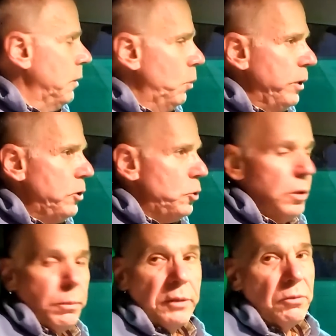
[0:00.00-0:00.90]
which
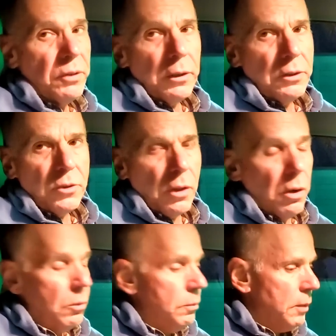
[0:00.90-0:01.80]
would have been very
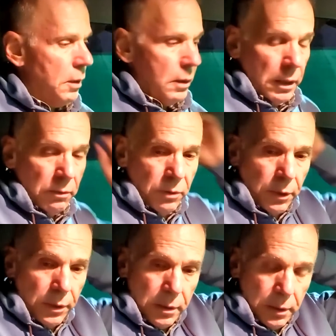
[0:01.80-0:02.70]
slow and
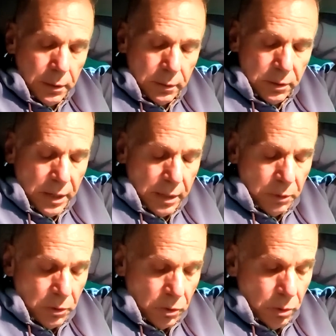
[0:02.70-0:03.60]
very time
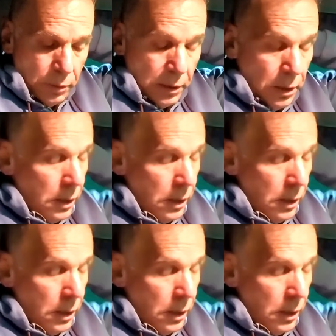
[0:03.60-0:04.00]
consuming.